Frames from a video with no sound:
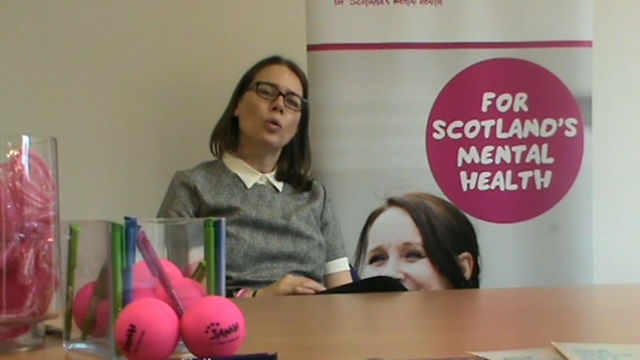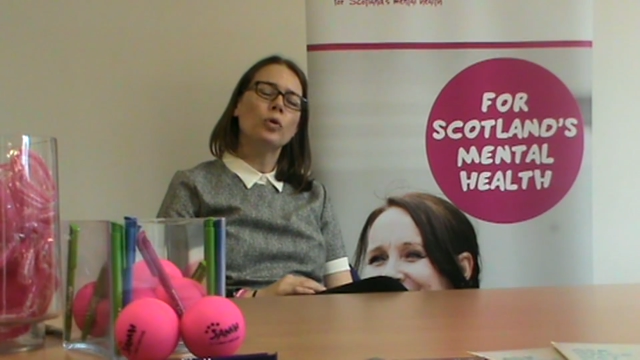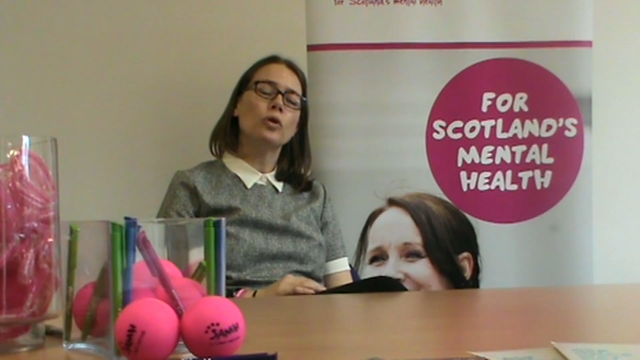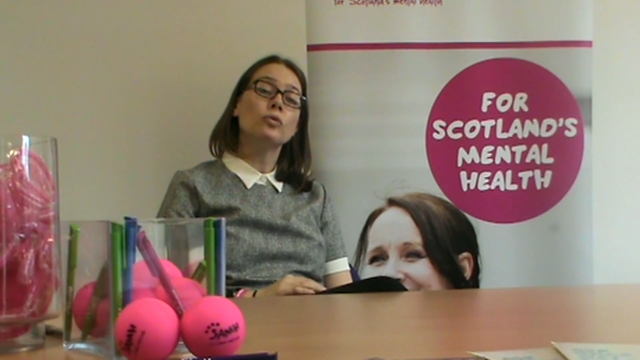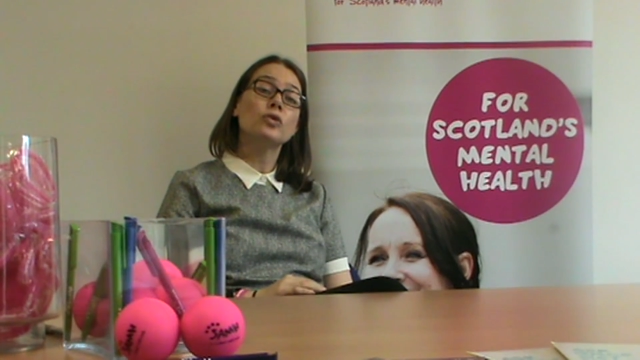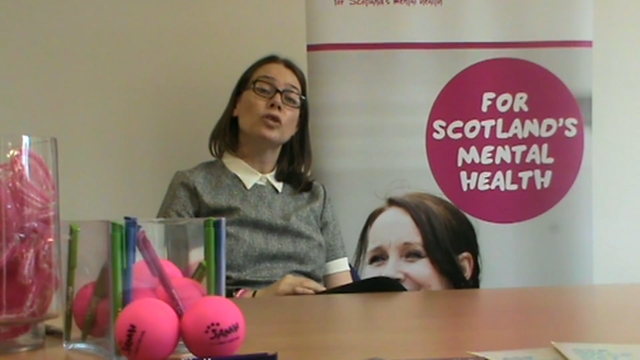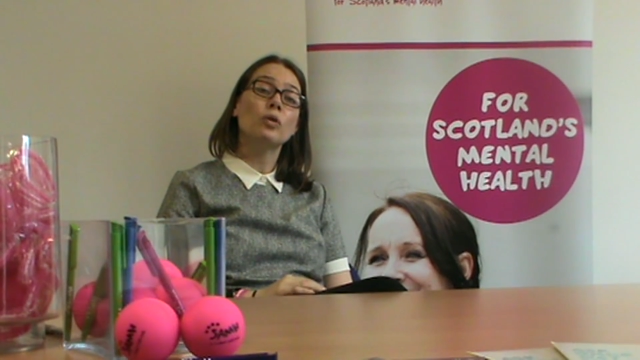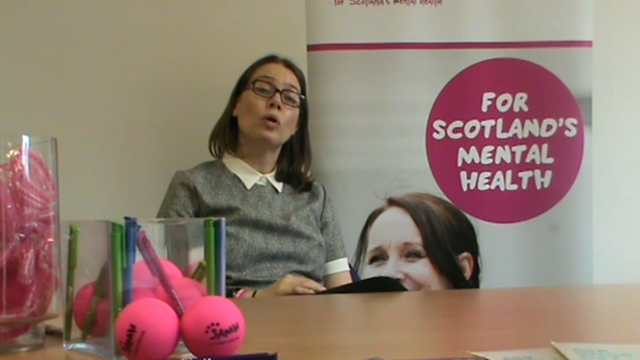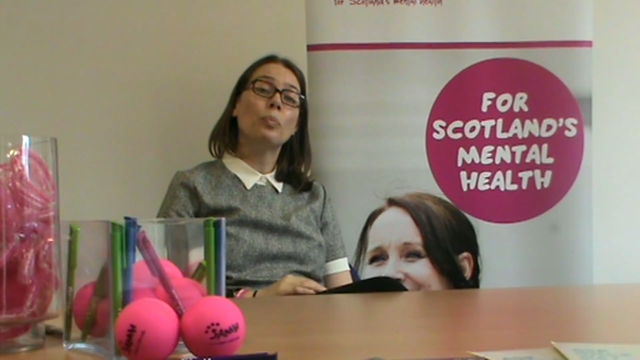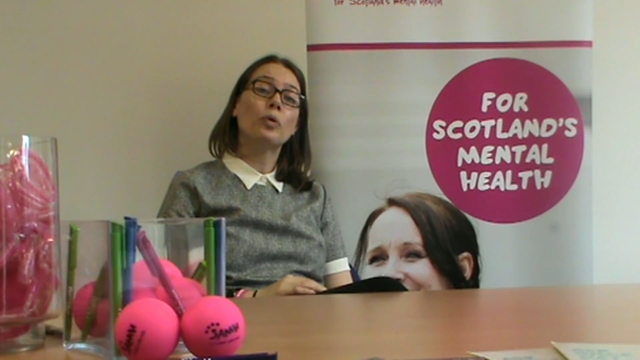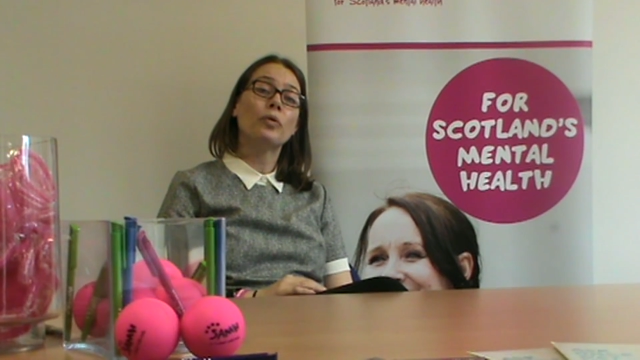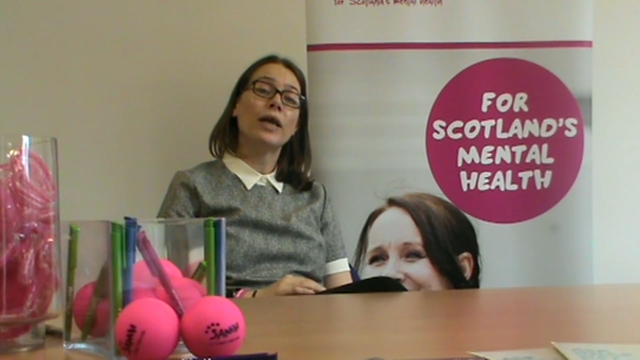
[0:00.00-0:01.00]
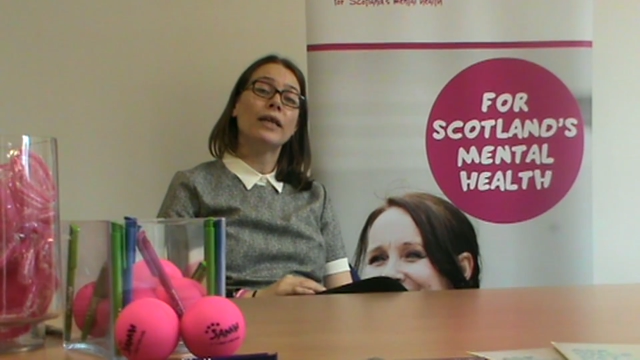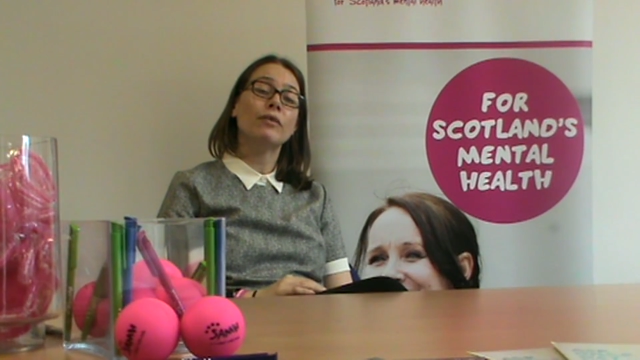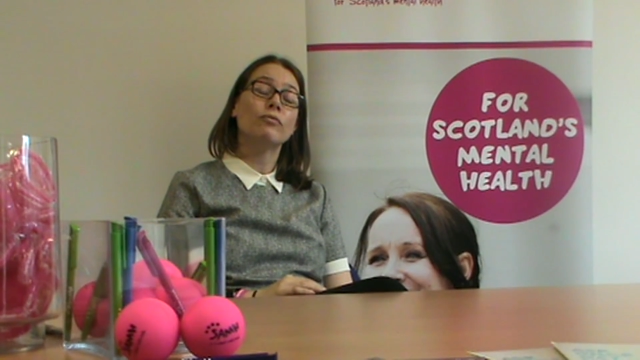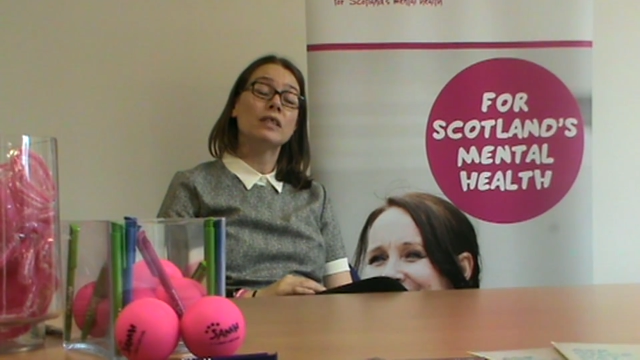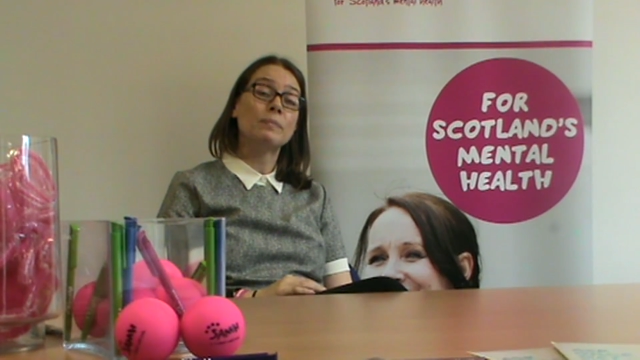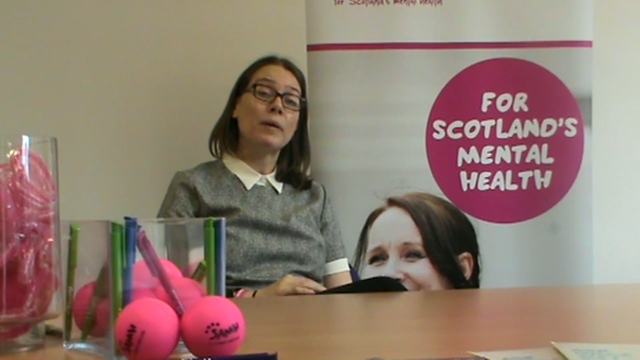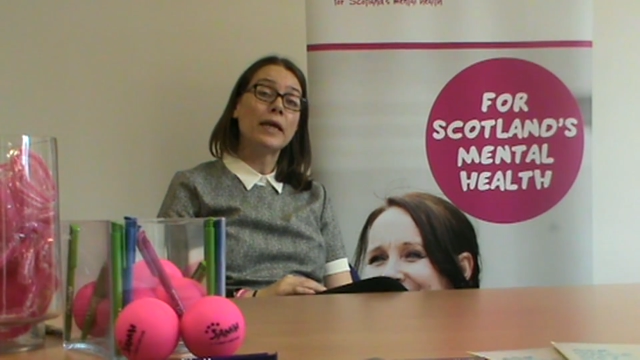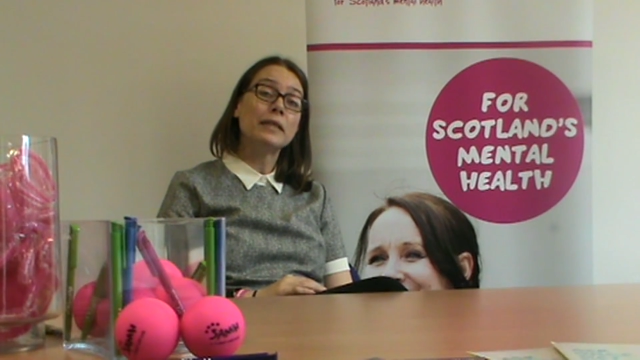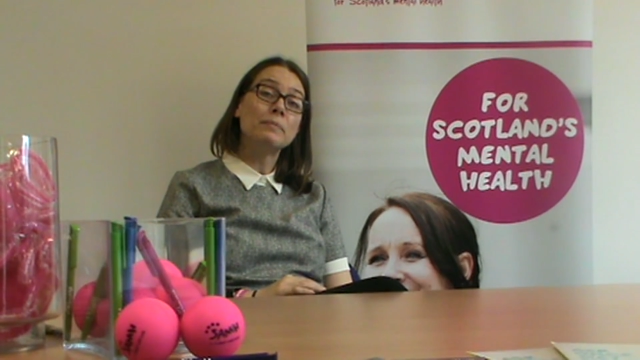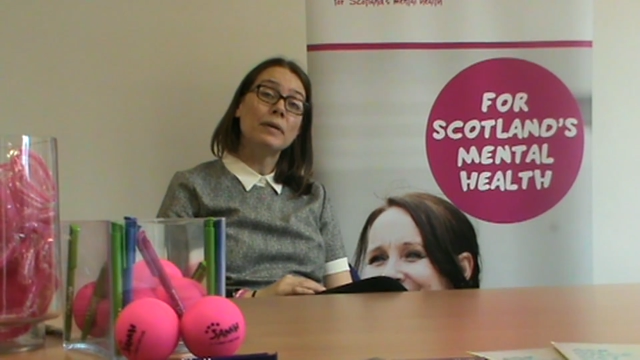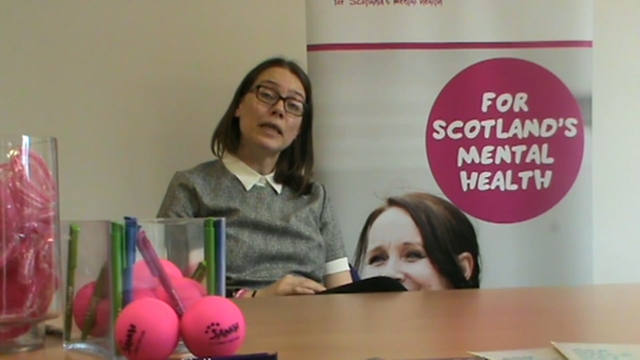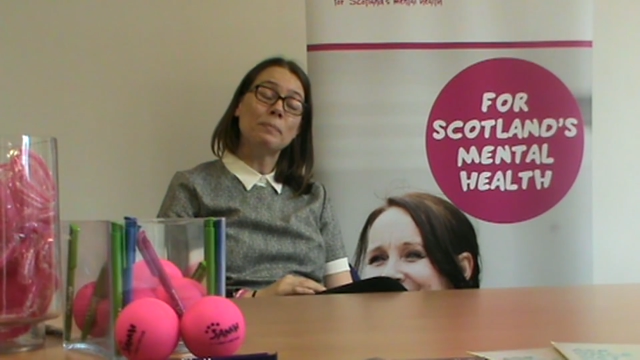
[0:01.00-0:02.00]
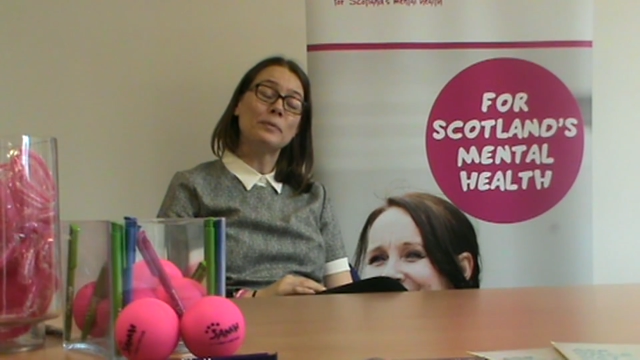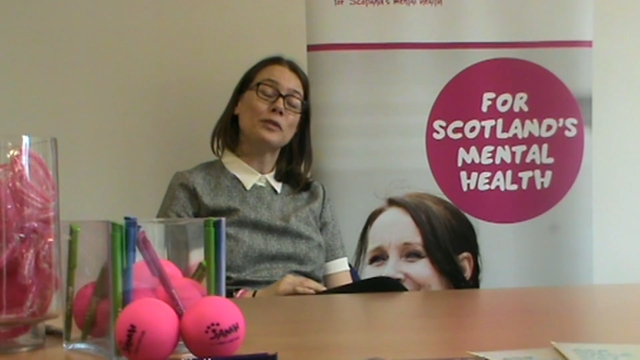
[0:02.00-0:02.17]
We also operate respectme,